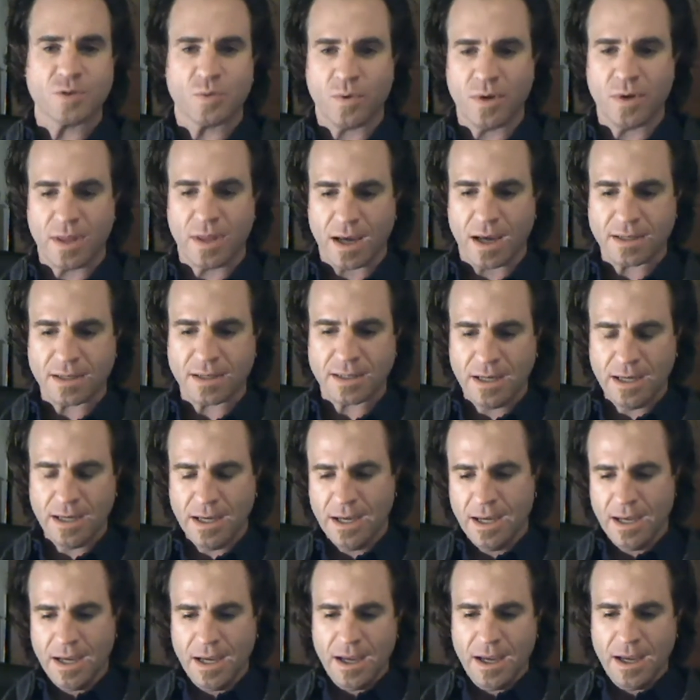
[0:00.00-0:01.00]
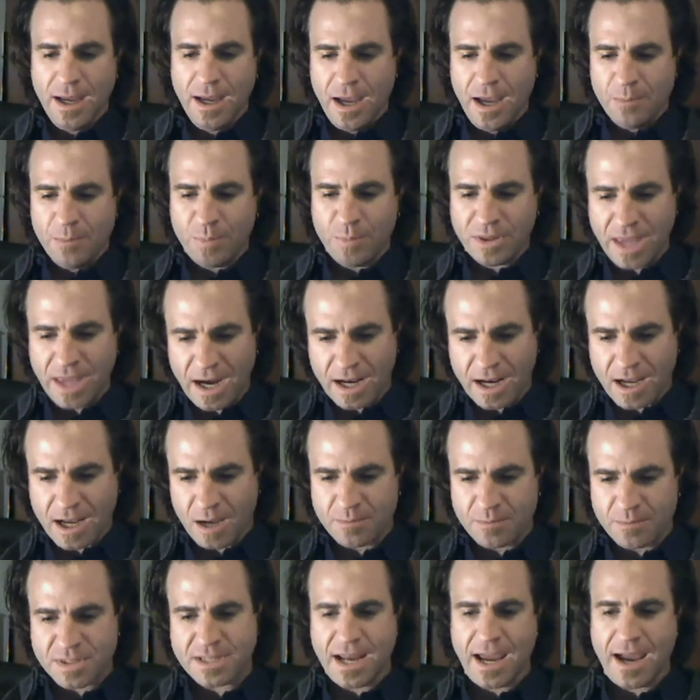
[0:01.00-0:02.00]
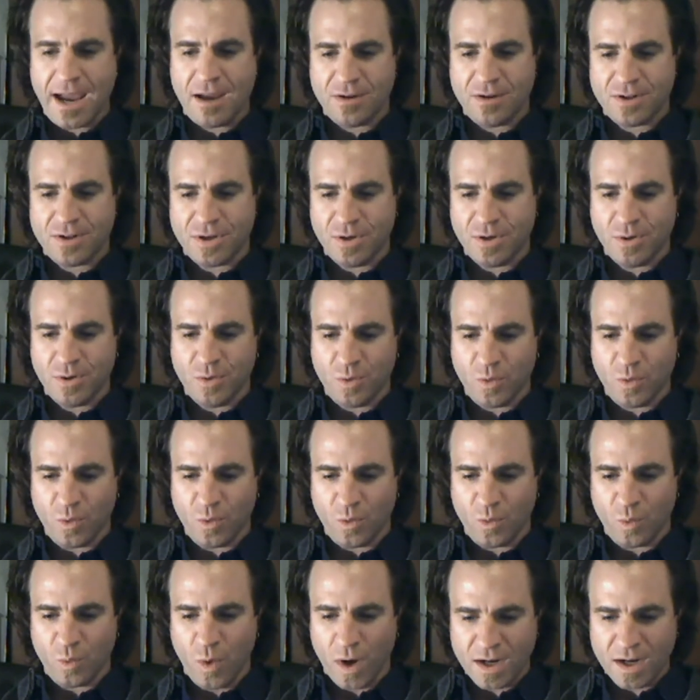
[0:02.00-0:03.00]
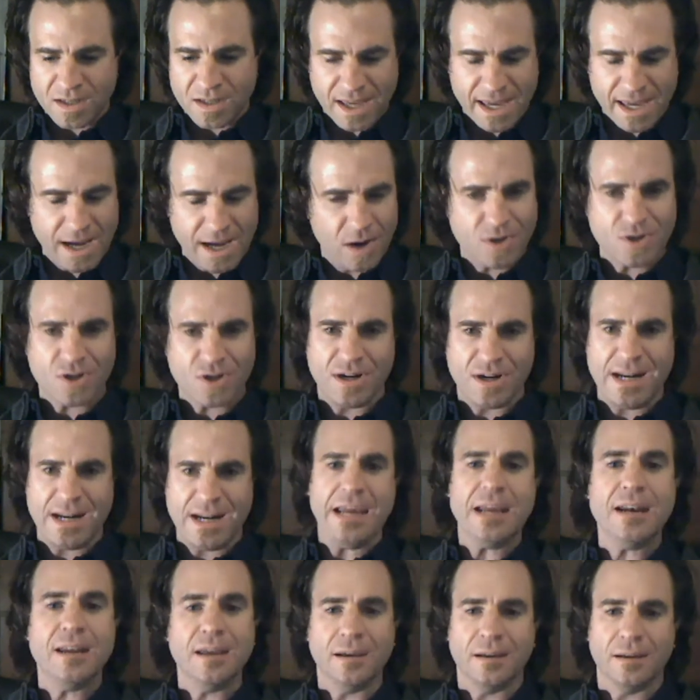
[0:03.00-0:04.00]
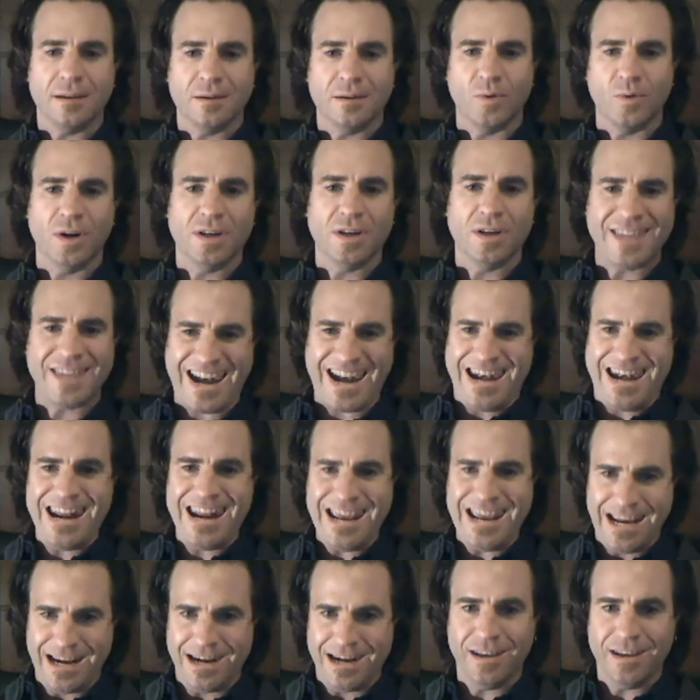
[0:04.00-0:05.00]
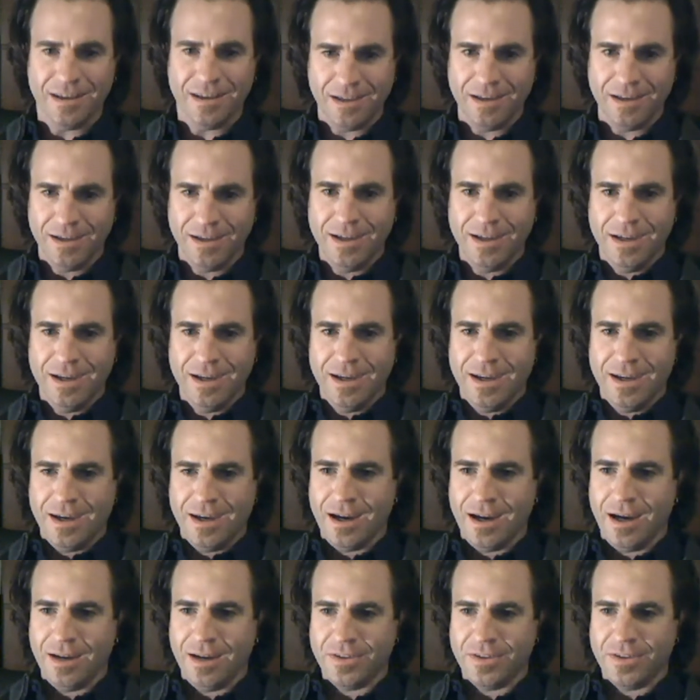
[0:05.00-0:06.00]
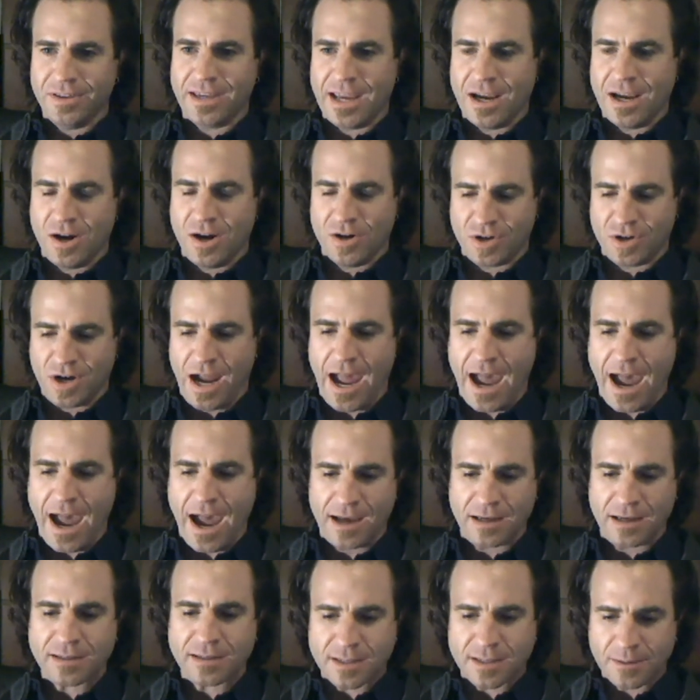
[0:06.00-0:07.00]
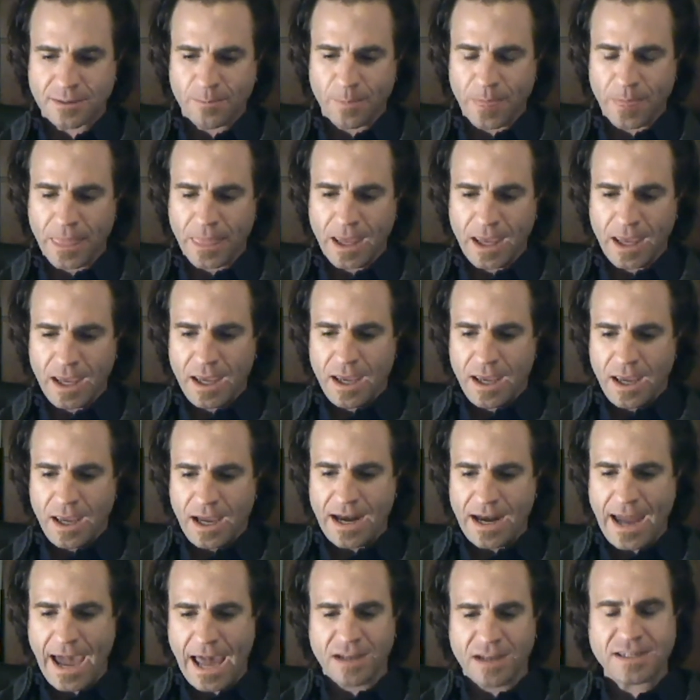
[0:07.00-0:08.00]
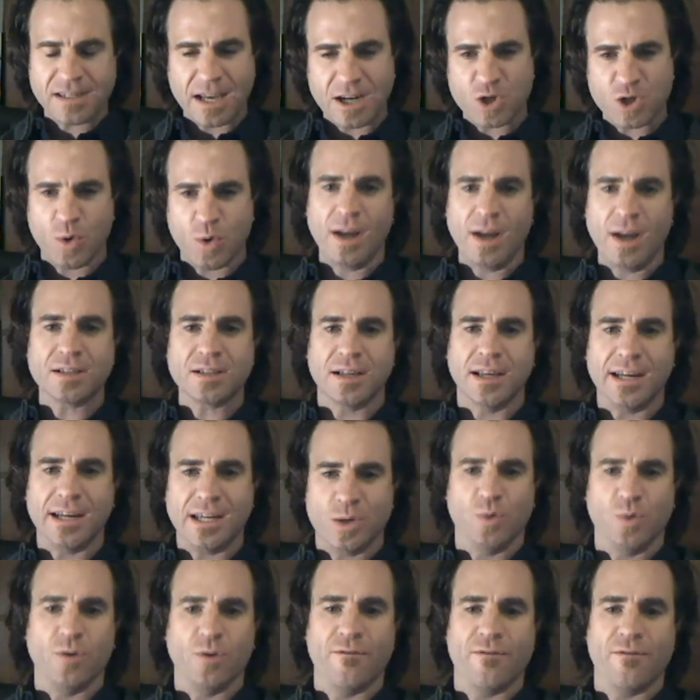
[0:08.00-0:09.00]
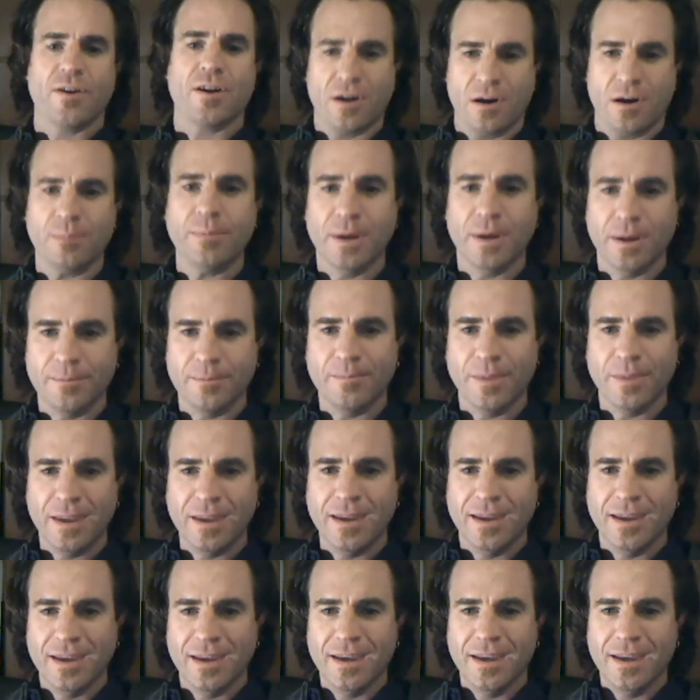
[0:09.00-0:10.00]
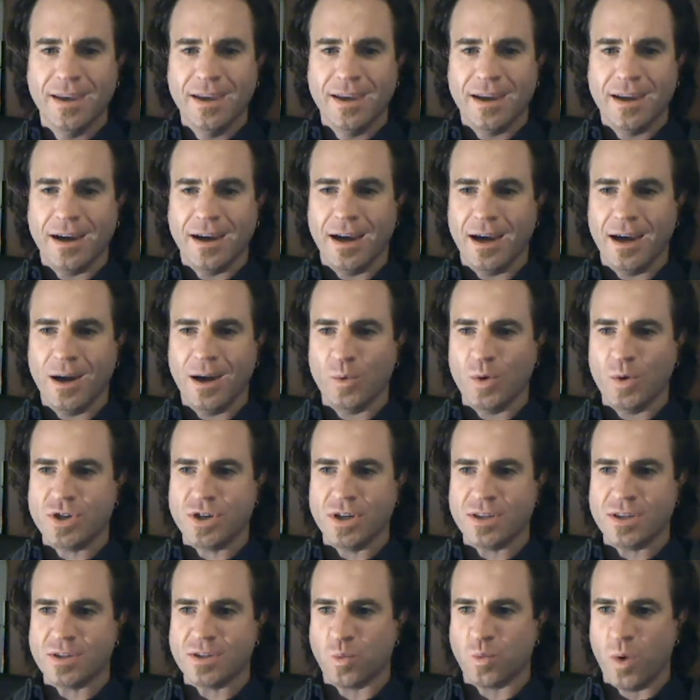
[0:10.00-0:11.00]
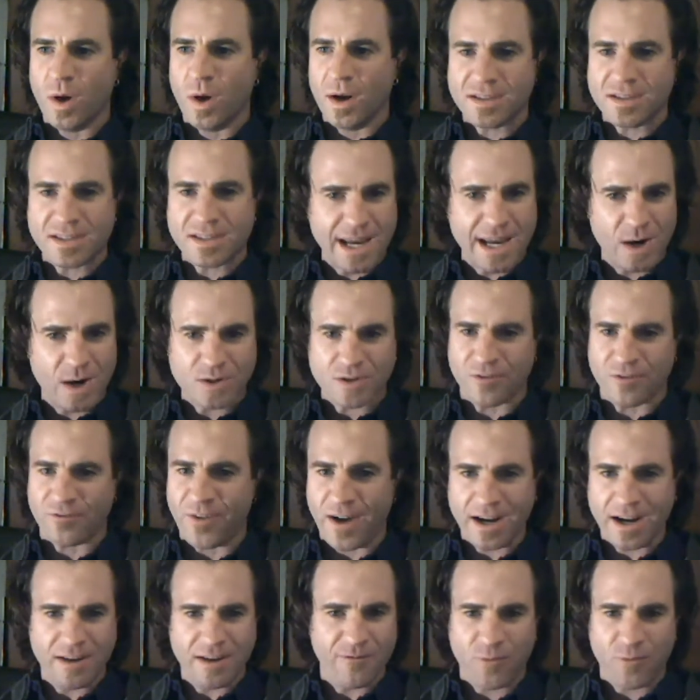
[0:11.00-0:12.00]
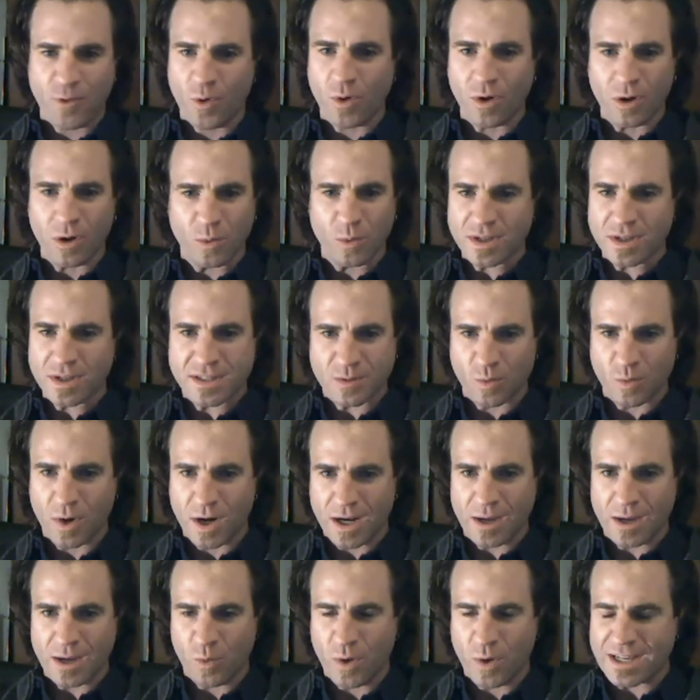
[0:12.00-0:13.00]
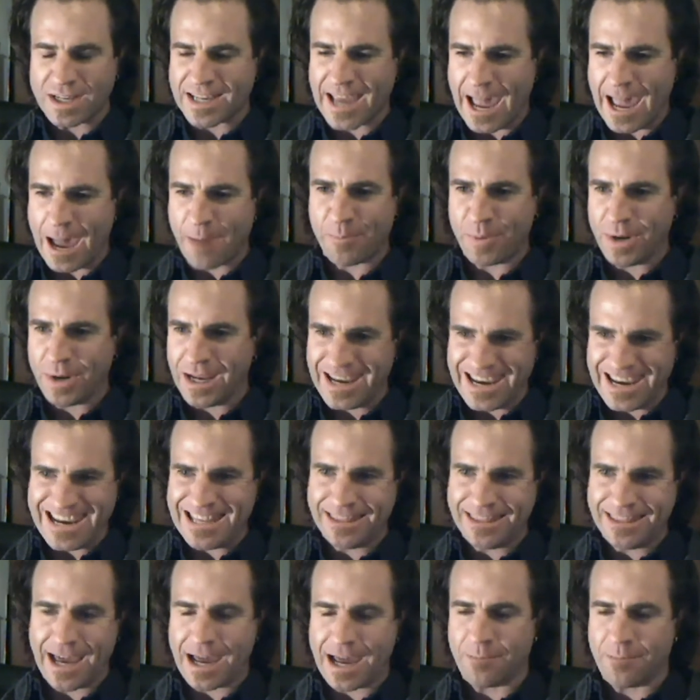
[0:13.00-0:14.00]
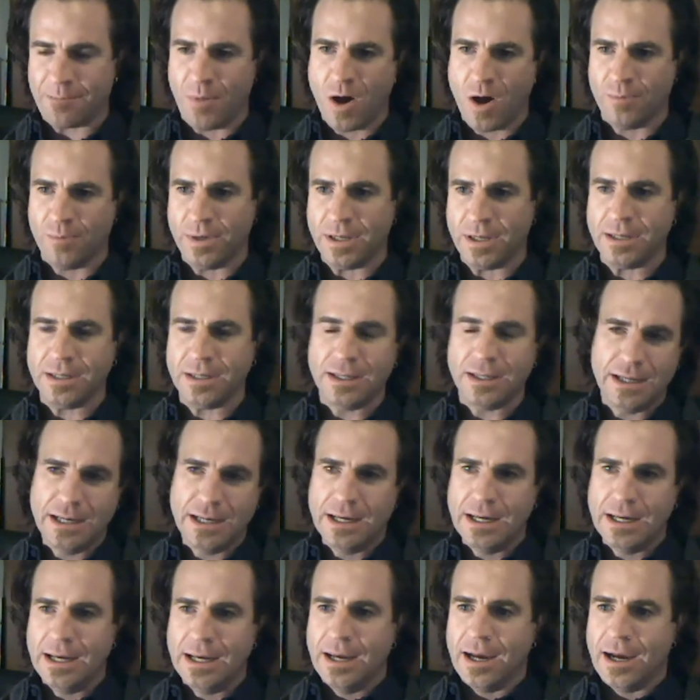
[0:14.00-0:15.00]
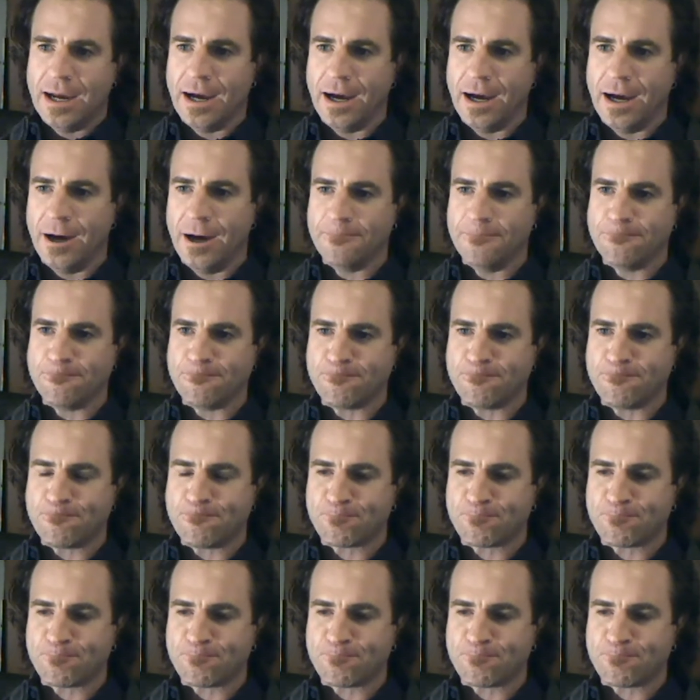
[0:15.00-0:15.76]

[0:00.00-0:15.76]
with us. But then it comes down to, what does the character need? What is that need that the character has? And how does that translate to a verb, which is, what is the character fighting for? What is happening in that moment? And